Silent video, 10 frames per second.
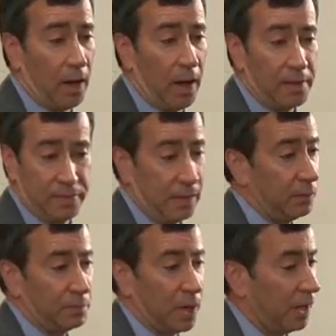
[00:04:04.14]
I think
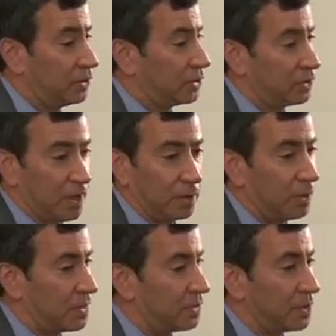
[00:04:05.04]
we probably should take
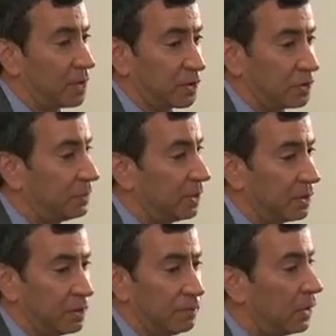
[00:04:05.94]
away the
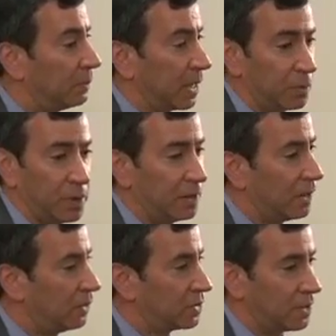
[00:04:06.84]
deductibility of home equity
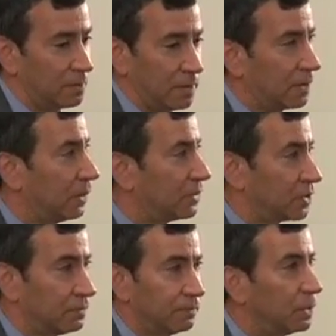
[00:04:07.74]
loans. I think that was
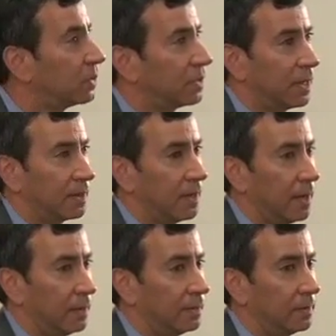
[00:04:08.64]
a fluke that it
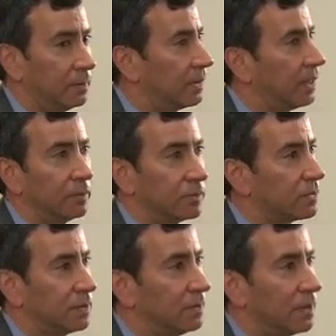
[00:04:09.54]
got in there, and I don't
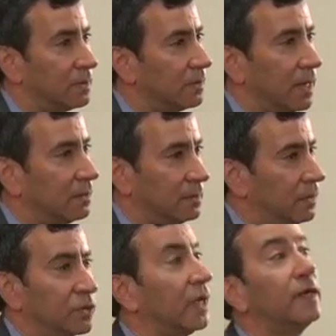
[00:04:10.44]
see that
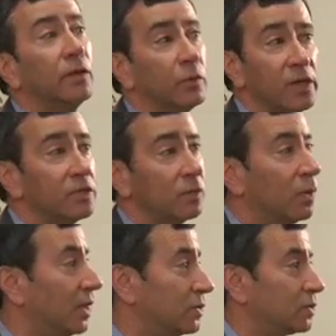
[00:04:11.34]
there's any reason
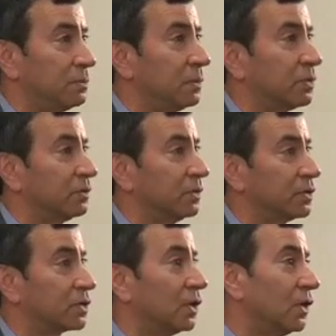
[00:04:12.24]
why it should be
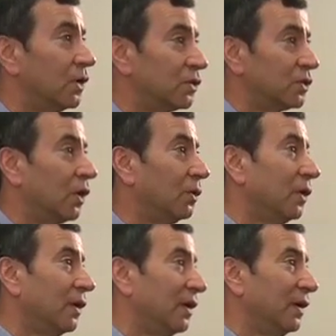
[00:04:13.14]
privileged. So
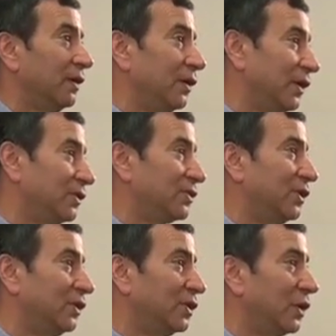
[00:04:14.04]
it's,
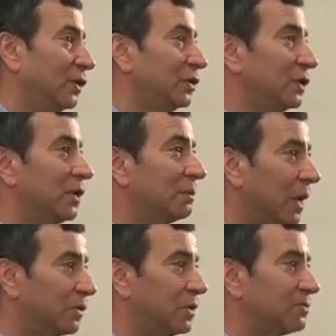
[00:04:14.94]
you need a
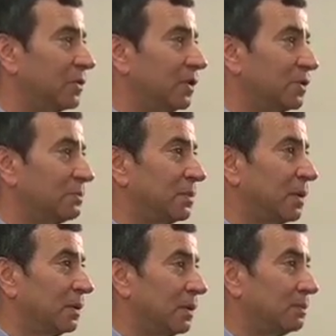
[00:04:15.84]
multi-front
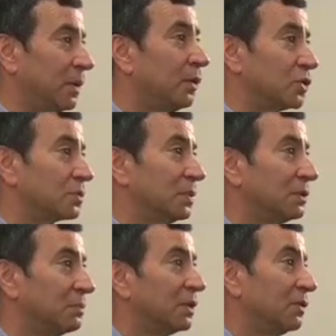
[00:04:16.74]
approach,
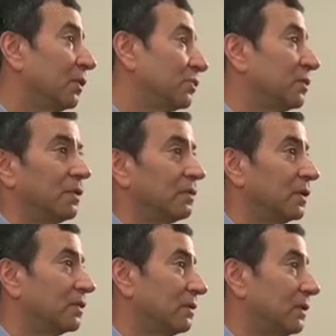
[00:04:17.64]
but those are the
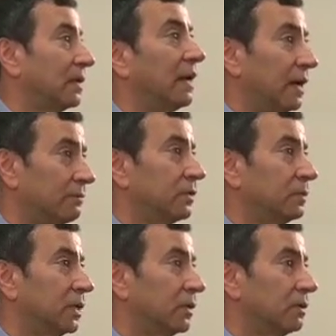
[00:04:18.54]
things I think that have to
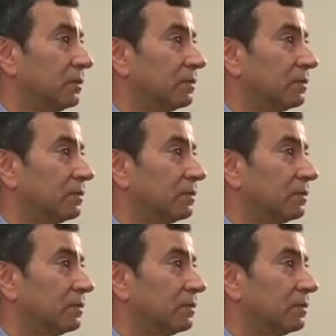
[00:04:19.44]
be done.